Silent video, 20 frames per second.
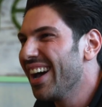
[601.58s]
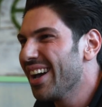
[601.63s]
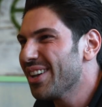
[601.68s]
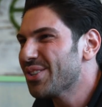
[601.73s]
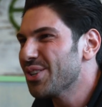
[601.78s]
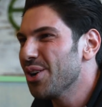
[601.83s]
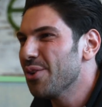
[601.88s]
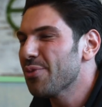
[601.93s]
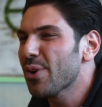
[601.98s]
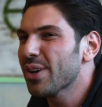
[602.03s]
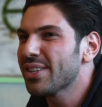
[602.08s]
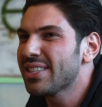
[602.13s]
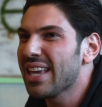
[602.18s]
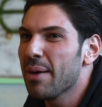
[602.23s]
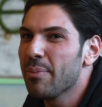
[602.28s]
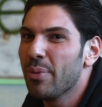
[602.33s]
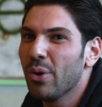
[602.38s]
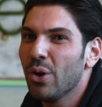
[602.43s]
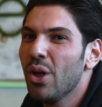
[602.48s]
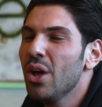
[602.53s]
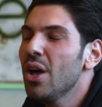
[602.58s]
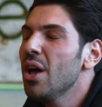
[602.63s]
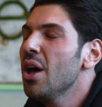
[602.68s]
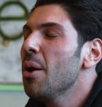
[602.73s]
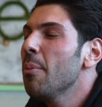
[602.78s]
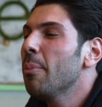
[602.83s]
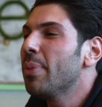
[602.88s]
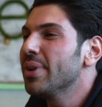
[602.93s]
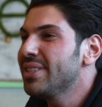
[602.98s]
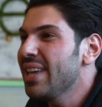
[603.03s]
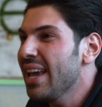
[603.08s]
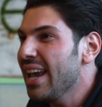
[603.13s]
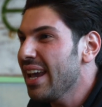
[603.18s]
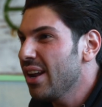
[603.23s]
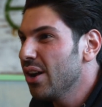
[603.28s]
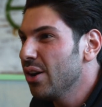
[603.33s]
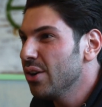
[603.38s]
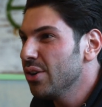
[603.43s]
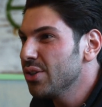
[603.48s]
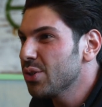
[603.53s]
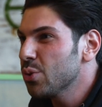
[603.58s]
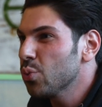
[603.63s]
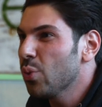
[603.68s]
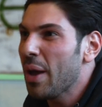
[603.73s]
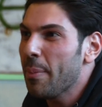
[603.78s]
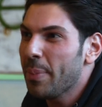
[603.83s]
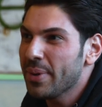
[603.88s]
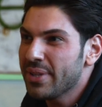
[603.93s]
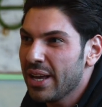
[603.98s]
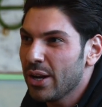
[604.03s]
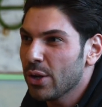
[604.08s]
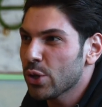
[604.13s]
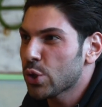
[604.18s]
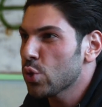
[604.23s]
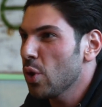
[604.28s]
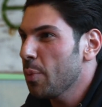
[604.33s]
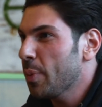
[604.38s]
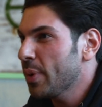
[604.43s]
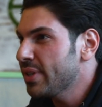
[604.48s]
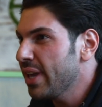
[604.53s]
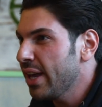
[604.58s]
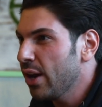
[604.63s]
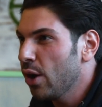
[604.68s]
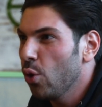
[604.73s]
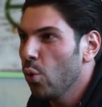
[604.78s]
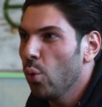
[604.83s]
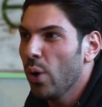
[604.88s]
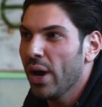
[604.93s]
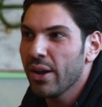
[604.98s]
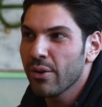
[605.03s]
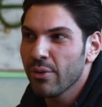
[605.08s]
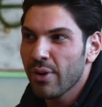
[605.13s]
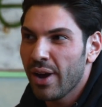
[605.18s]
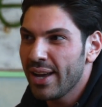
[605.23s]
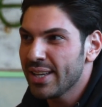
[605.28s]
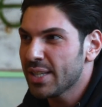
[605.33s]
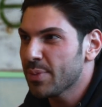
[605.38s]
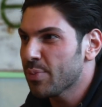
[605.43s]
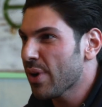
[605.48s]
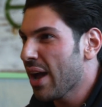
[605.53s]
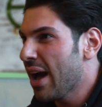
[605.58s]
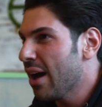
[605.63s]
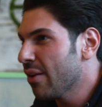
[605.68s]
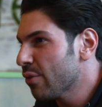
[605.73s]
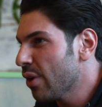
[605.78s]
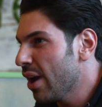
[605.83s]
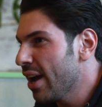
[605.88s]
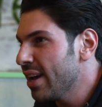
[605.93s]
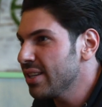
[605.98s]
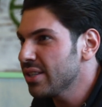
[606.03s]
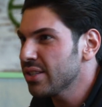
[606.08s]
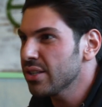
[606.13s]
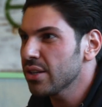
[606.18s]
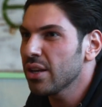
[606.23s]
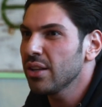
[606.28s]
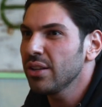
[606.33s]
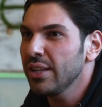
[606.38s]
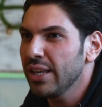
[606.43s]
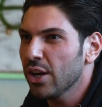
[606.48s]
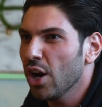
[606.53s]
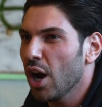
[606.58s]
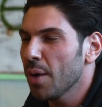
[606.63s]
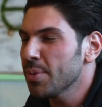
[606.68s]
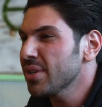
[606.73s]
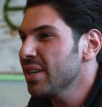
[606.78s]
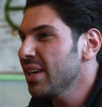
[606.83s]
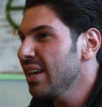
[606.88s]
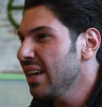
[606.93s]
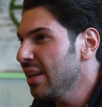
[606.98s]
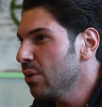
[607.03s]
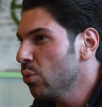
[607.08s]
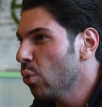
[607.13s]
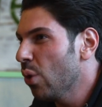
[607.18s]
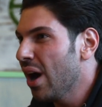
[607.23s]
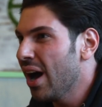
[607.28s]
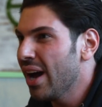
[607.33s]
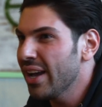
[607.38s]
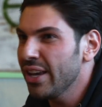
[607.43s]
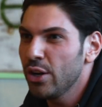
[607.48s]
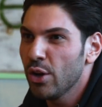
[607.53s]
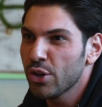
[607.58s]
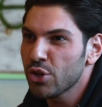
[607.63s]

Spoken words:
So for example, potatoes, white potato, sweet potato, white rice, brown rice, clean carbs, quinoa.